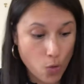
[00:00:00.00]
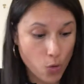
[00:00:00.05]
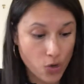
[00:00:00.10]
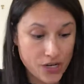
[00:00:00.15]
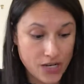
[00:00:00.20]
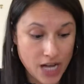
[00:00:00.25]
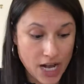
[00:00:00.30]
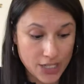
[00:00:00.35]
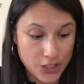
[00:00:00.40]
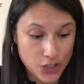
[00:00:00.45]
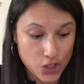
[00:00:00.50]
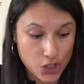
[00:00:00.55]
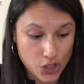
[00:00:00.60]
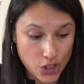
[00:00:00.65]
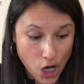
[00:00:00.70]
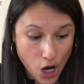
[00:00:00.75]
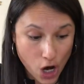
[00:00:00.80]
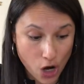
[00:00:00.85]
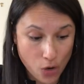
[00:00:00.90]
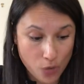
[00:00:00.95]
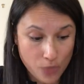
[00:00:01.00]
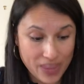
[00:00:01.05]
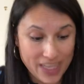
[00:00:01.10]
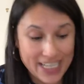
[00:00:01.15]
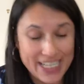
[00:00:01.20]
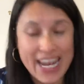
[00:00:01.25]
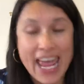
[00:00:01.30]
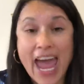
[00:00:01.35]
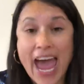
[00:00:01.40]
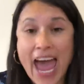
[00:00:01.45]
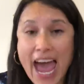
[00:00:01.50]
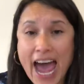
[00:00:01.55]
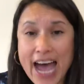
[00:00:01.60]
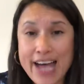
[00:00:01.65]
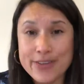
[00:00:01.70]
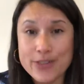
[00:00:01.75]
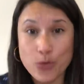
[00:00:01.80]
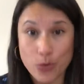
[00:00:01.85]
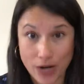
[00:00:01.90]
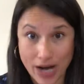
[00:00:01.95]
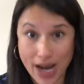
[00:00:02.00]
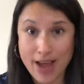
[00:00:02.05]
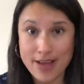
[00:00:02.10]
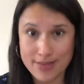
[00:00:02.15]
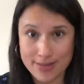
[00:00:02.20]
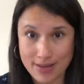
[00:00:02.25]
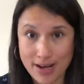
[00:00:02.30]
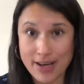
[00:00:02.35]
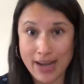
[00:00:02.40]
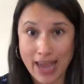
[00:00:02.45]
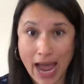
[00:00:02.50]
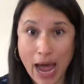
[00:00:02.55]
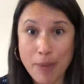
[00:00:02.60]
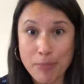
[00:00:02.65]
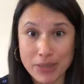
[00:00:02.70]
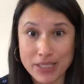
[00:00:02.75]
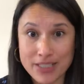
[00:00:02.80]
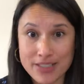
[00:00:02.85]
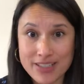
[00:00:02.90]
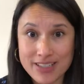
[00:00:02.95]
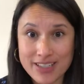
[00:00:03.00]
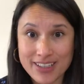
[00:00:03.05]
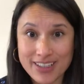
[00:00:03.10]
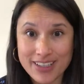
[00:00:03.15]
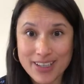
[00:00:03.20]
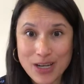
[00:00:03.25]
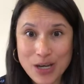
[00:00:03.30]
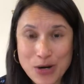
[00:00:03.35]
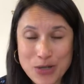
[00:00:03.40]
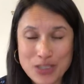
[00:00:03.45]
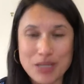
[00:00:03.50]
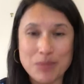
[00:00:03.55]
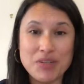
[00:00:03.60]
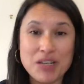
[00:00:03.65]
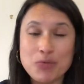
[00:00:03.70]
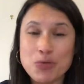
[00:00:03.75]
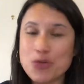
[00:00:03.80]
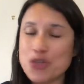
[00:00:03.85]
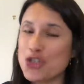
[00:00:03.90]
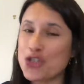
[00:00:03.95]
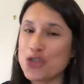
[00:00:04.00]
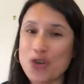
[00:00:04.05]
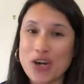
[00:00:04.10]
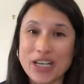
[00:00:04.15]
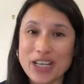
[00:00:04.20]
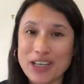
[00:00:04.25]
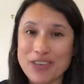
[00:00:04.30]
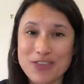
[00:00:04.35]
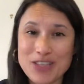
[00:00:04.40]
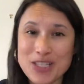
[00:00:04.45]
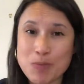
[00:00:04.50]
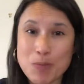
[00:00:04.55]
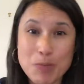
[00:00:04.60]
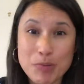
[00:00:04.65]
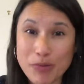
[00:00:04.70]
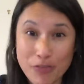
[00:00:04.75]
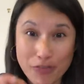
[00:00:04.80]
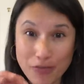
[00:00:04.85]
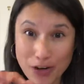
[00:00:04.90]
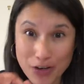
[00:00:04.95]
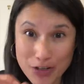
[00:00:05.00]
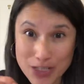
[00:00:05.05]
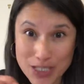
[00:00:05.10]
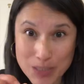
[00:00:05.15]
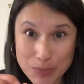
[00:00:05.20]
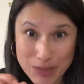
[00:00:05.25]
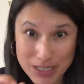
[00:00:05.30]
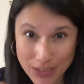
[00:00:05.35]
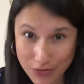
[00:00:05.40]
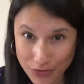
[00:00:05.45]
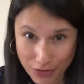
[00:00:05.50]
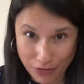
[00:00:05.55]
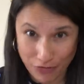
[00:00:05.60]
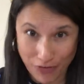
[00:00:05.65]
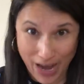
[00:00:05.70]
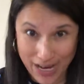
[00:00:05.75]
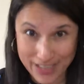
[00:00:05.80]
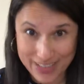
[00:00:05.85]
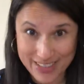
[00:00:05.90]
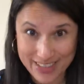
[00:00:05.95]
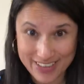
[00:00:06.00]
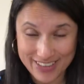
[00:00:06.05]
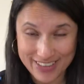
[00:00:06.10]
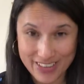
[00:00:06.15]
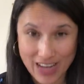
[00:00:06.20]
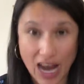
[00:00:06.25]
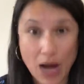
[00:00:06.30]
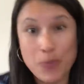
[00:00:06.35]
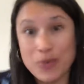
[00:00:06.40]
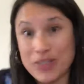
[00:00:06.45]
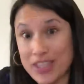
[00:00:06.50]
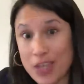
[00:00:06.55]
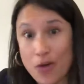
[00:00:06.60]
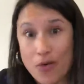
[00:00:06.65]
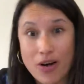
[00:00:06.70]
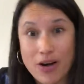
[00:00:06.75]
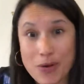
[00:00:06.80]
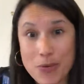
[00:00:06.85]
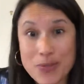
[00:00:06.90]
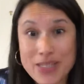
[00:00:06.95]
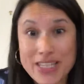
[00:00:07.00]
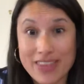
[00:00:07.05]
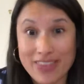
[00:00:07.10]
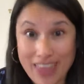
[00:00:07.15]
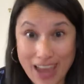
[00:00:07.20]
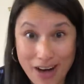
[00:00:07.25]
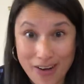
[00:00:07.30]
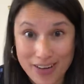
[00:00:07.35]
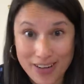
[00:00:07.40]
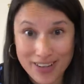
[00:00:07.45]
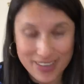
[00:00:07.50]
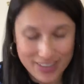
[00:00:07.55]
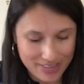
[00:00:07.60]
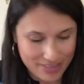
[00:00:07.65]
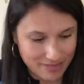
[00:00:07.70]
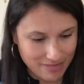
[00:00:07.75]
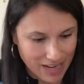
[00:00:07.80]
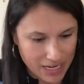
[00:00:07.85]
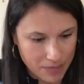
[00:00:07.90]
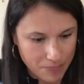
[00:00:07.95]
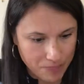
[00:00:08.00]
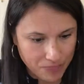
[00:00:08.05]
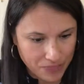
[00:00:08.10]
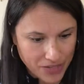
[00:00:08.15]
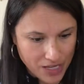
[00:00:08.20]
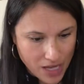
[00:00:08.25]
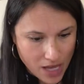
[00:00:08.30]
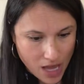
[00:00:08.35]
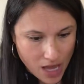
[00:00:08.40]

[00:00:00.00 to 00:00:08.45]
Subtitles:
or not so, that it has or has not happened. Sometimes we're just trying to convince people of a very specific fact. I was there or I wasn't there, right?